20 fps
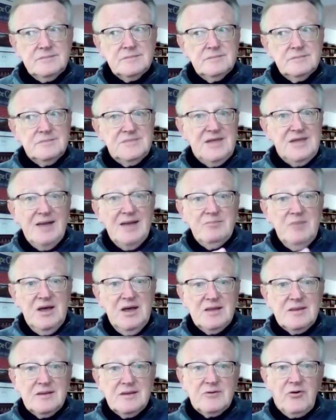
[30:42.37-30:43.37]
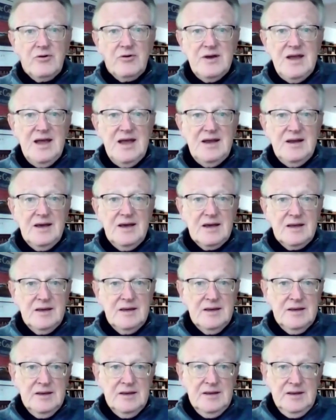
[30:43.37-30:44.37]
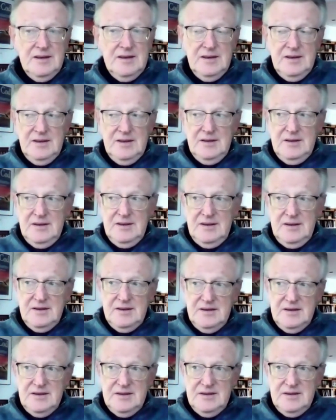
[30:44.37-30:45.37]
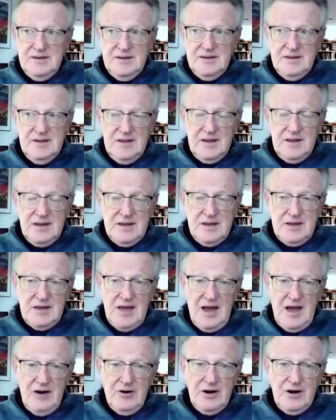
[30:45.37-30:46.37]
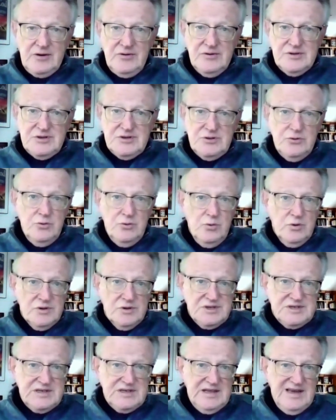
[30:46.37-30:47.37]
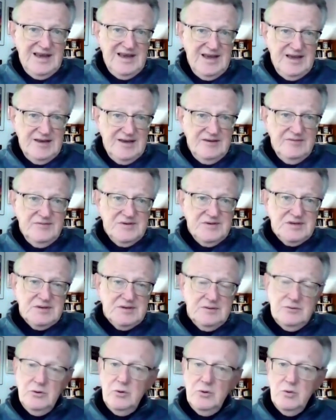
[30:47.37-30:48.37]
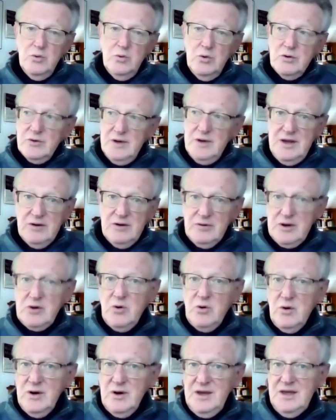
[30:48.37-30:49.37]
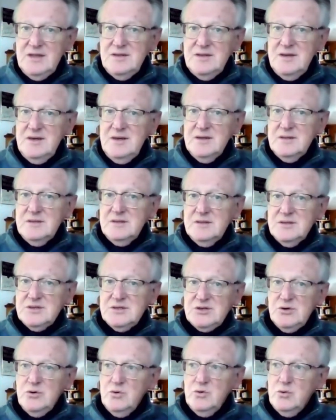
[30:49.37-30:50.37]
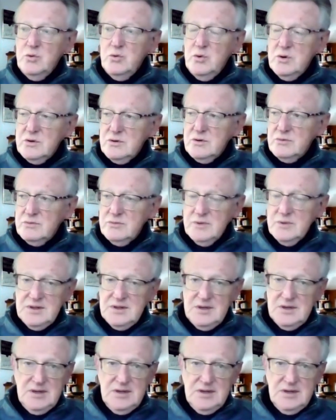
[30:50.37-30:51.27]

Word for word: that meant creating uh, characters who were slaves, who were Iroquois Indians, who were uh,